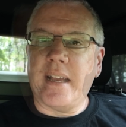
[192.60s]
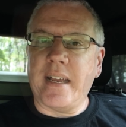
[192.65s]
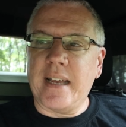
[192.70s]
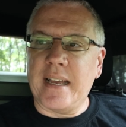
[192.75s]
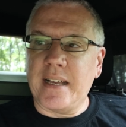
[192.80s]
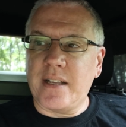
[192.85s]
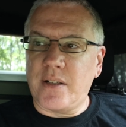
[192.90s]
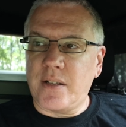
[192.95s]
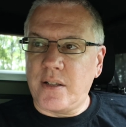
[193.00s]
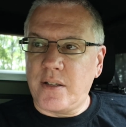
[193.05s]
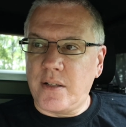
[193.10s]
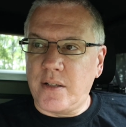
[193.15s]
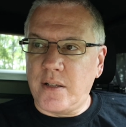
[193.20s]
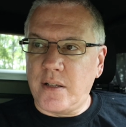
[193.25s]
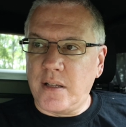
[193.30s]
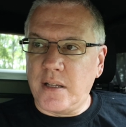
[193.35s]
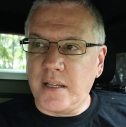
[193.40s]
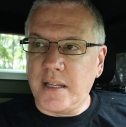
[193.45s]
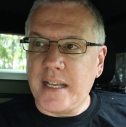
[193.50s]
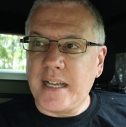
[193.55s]
It
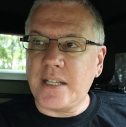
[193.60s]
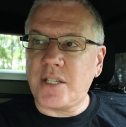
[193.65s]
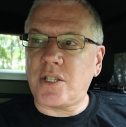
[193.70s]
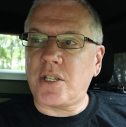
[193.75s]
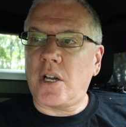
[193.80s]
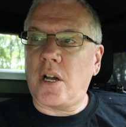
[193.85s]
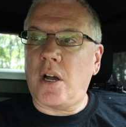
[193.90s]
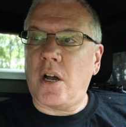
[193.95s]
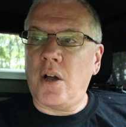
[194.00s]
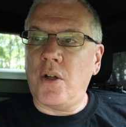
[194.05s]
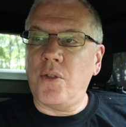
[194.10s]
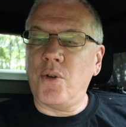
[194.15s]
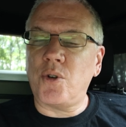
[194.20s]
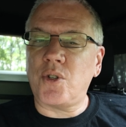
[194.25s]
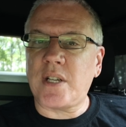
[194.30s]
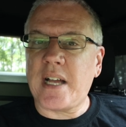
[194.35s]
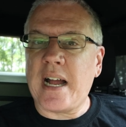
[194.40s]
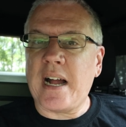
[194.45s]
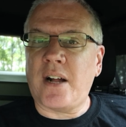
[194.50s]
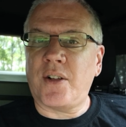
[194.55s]
lets
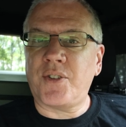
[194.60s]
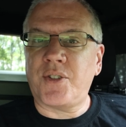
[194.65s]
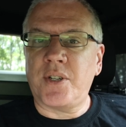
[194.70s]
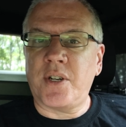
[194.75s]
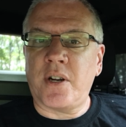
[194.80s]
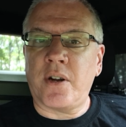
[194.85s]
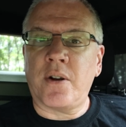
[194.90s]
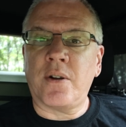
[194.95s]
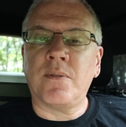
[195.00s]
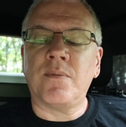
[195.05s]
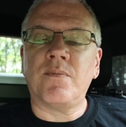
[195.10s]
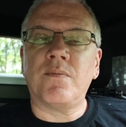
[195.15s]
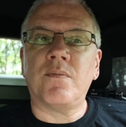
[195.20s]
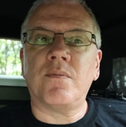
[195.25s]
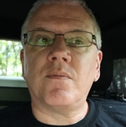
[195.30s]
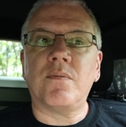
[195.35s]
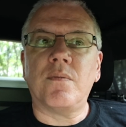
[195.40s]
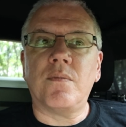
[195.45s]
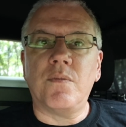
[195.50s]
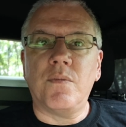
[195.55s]
others out there
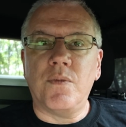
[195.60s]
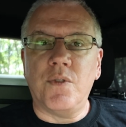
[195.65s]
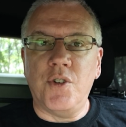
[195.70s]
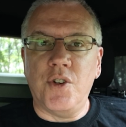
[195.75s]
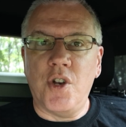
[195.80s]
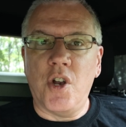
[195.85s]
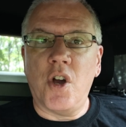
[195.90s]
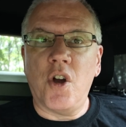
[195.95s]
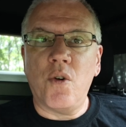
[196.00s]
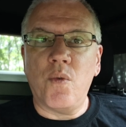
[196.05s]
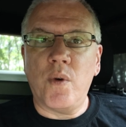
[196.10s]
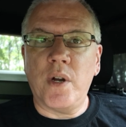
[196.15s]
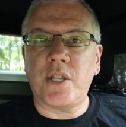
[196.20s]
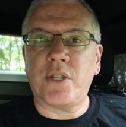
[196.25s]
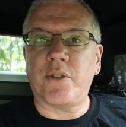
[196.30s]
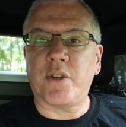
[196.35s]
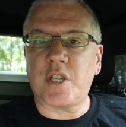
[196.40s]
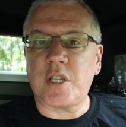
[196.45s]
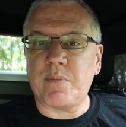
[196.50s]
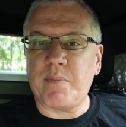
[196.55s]
know
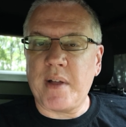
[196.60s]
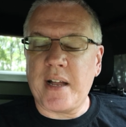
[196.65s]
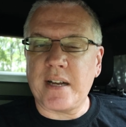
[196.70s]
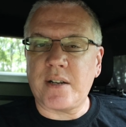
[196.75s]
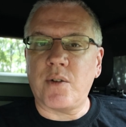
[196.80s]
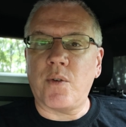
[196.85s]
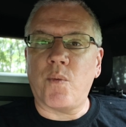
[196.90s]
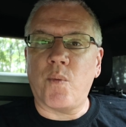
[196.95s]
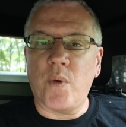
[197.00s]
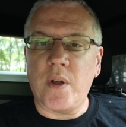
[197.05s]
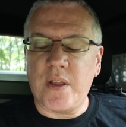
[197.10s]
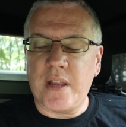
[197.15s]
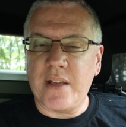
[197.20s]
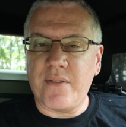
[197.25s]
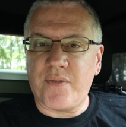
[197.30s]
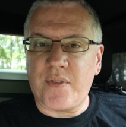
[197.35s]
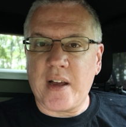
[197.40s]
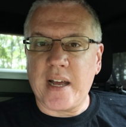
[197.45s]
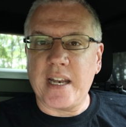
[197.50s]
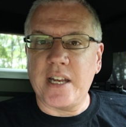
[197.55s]
what to expect when
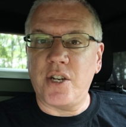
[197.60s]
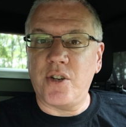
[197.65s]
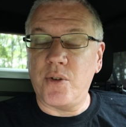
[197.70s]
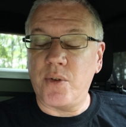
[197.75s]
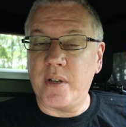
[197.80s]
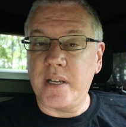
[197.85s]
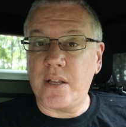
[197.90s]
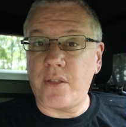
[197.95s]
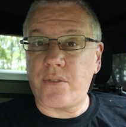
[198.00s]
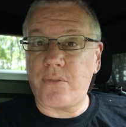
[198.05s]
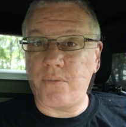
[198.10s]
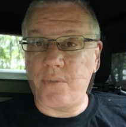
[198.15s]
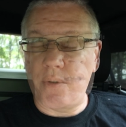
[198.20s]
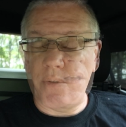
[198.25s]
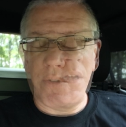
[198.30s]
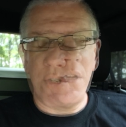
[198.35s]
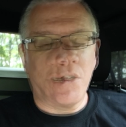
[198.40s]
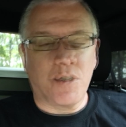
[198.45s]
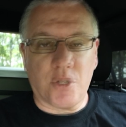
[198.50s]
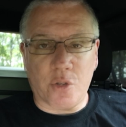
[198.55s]
they finally do get
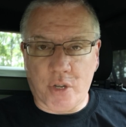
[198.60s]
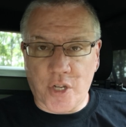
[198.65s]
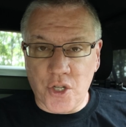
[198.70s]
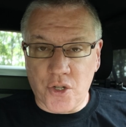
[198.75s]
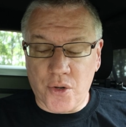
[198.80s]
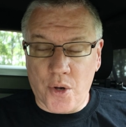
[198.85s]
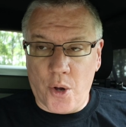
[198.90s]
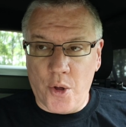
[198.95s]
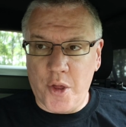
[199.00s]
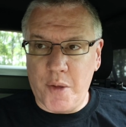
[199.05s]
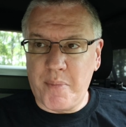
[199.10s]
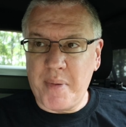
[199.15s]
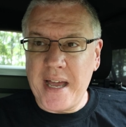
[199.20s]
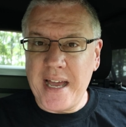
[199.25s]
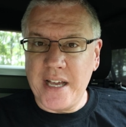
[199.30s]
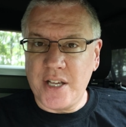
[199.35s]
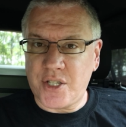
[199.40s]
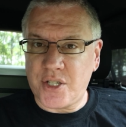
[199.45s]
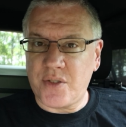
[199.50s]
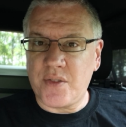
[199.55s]
through. So control the
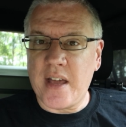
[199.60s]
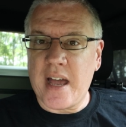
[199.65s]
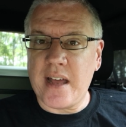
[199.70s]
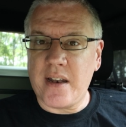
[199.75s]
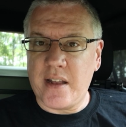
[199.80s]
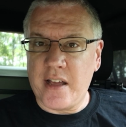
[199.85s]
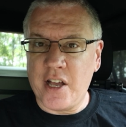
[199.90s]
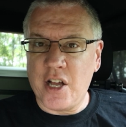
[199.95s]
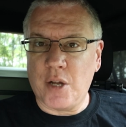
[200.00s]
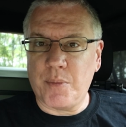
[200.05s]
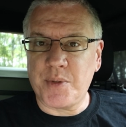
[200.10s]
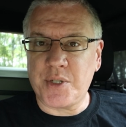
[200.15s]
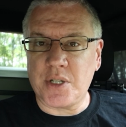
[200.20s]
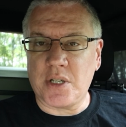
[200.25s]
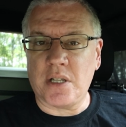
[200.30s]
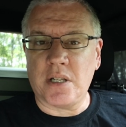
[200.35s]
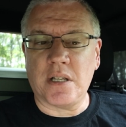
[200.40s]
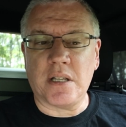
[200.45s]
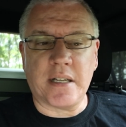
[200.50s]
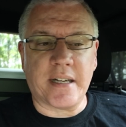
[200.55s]
pace, that helps
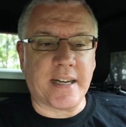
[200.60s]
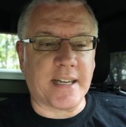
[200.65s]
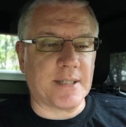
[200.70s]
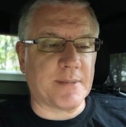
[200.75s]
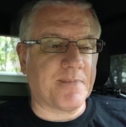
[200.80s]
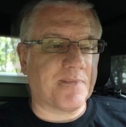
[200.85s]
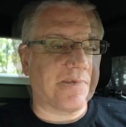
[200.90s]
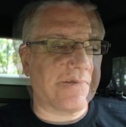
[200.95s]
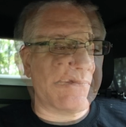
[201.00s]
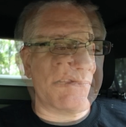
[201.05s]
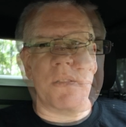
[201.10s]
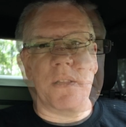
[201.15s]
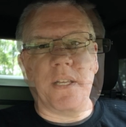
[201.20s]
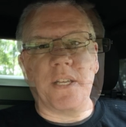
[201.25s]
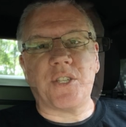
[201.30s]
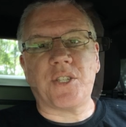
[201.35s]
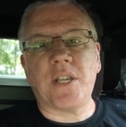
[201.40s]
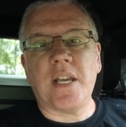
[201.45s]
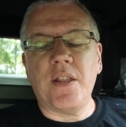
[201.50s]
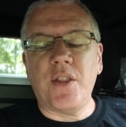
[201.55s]
a lot.
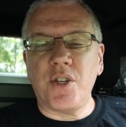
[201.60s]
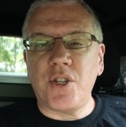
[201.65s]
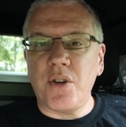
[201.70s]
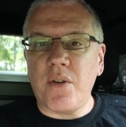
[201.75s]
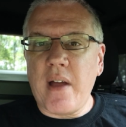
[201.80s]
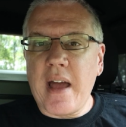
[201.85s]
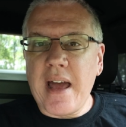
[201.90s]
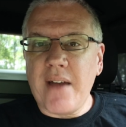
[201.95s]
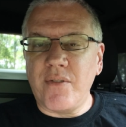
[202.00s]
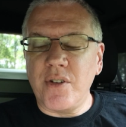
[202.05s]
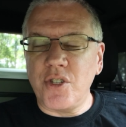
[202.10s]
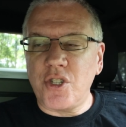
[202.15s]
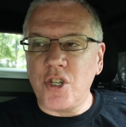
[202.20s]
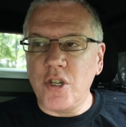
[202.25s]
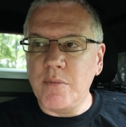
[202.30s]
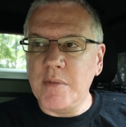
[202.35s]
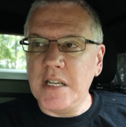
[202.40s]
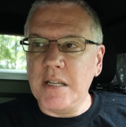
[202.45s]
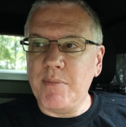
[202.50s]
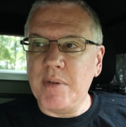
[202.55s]
Let's say that you're having
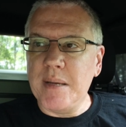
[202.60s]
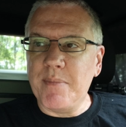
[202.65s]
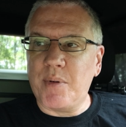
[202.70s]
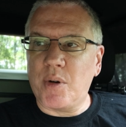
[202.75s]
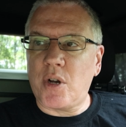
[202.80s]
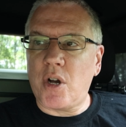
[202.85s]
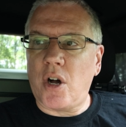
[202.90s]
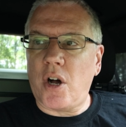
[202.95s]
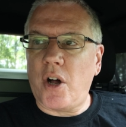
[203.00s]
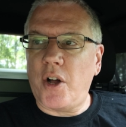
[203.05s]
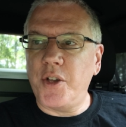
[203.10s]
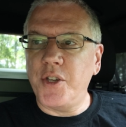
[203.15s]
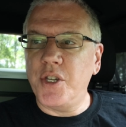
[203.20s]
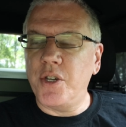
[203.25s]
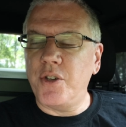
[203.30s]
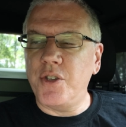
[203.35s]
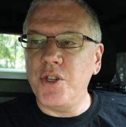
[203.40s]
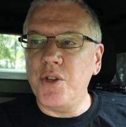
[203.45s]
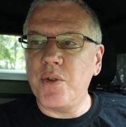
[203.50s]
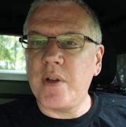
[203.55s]
too many people call
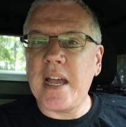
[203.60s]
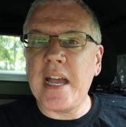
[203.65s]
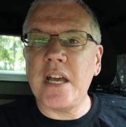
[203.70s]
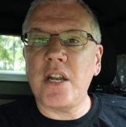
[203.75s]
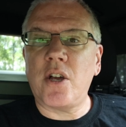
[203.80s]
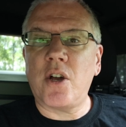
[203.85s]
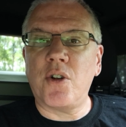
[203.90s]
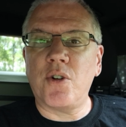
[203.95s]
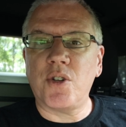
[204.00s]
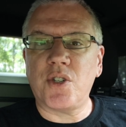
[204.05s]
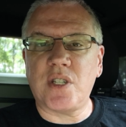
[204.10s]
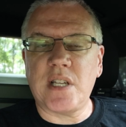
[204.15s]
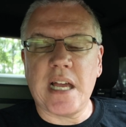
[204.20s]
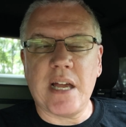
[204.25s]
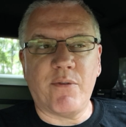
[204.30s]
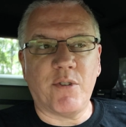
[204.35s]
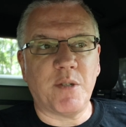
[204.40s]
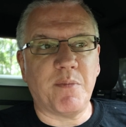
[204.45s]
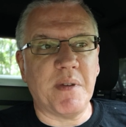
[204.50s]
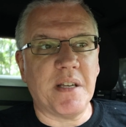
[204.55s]
you and you can't
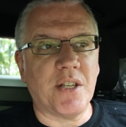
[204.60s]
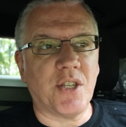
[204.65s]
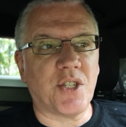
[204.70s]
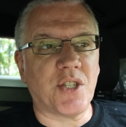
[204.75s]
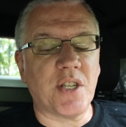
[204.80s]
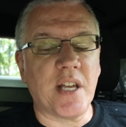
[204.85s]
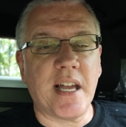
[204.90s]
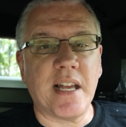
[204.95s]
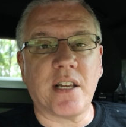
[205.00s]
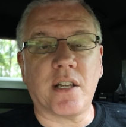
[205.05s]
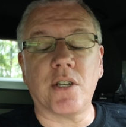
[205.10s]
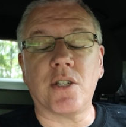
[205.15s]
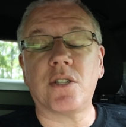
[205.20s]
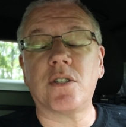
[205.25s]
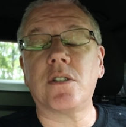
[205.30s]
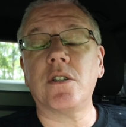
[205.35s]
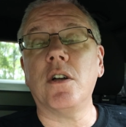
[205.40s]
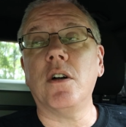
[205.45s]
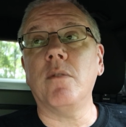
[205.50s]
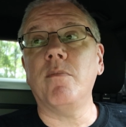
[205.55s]
understand what's being said because
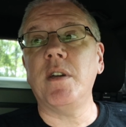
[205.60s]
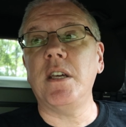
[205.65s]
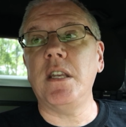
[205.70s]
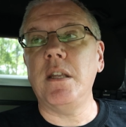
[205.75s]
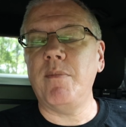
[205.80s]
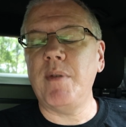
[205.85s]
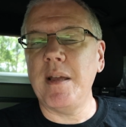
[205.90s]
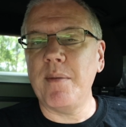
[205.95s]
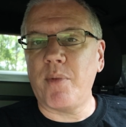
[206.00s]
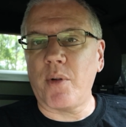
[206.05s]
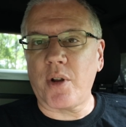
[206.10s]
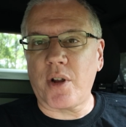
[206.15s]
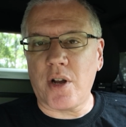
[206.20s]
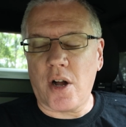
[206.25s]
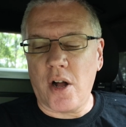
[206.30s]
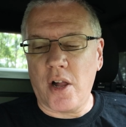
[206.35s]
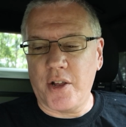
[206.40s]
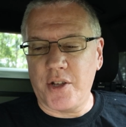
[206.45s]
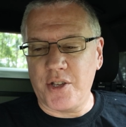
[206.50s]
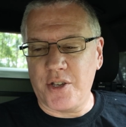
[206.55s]
so many people are
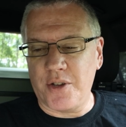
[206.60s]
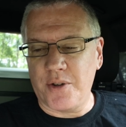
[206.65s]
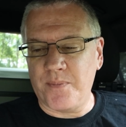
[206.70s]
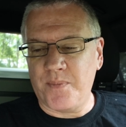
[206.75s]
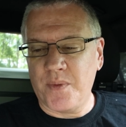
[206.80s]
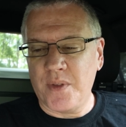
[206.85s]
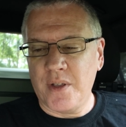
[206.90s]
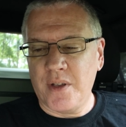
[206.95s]
calling you.